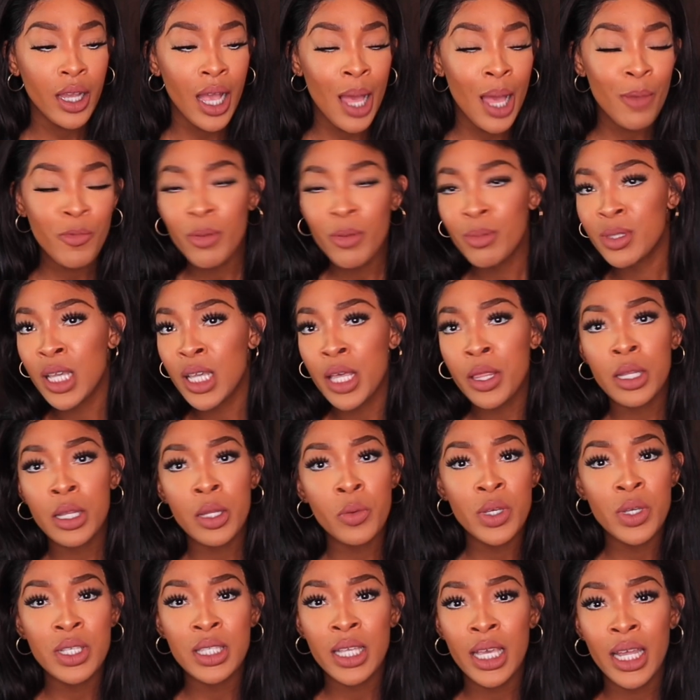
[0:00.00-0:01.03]
I'm from Southern
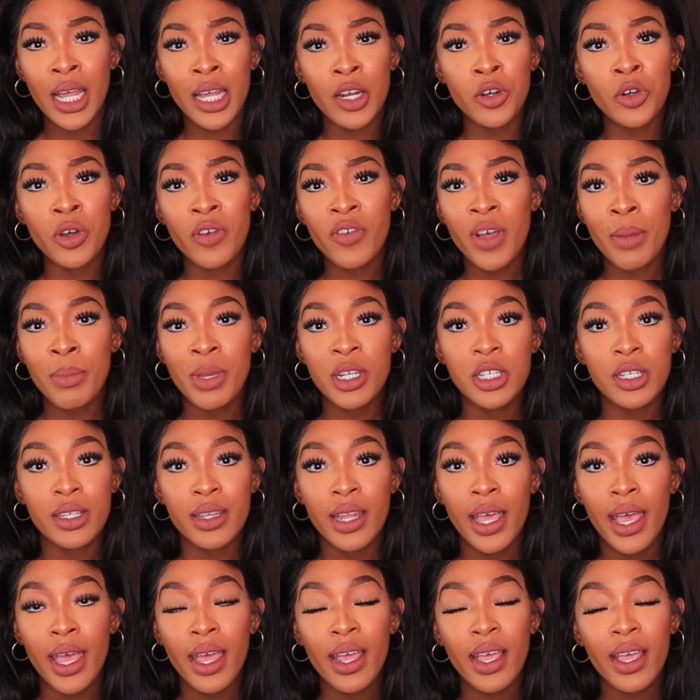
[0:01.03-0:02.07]
Louisiana, I don't know if I
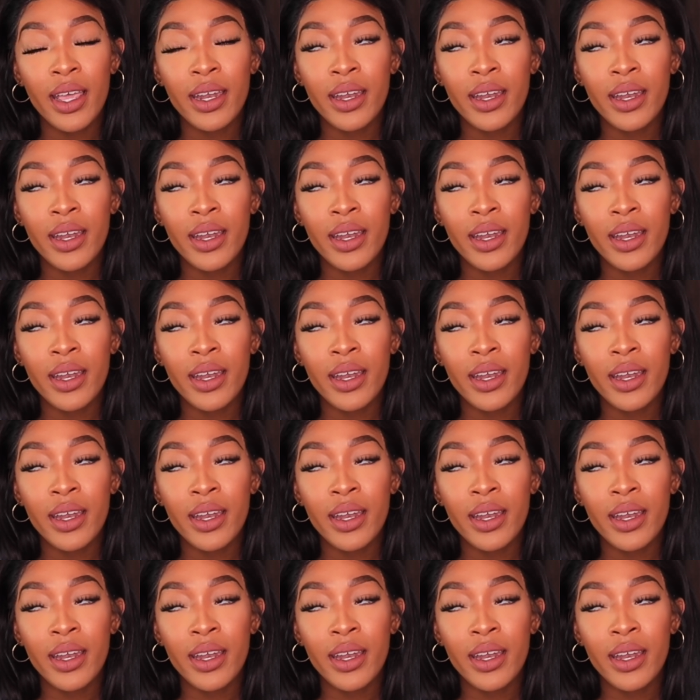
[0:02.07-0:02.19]
mentioned that,